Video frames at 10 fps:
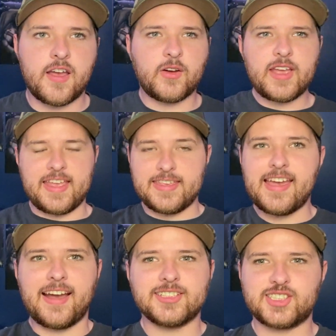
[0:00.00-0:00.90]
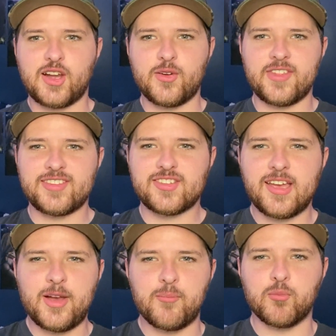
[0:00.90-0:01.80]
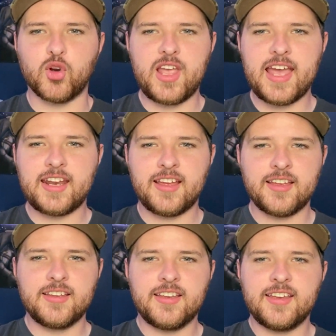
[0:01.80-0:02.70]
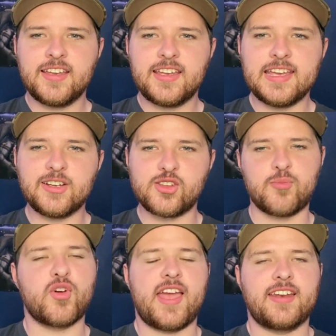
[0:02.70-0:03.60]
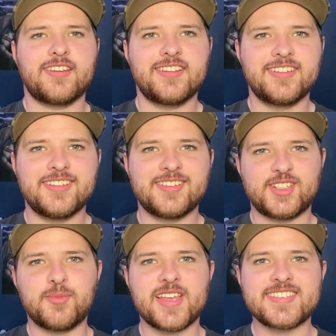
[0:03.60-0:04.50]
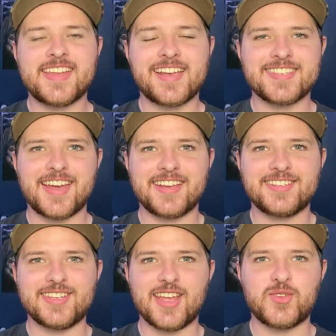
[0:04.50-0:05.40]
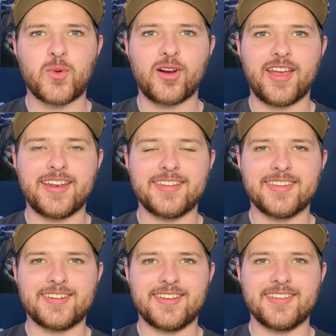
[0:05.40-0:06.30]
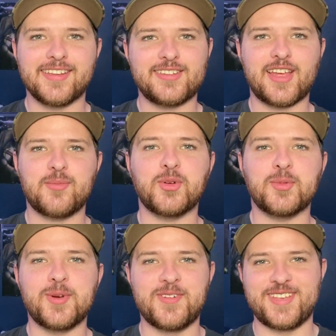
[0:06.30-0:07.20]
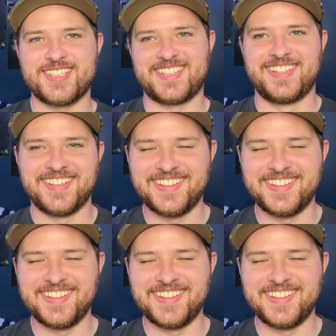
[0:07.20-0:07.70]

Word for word: Okay, yeah. So that's um, Brianna Hildebrand. She plays Negasonic Teenage Warhead in the in the Deadpool movies.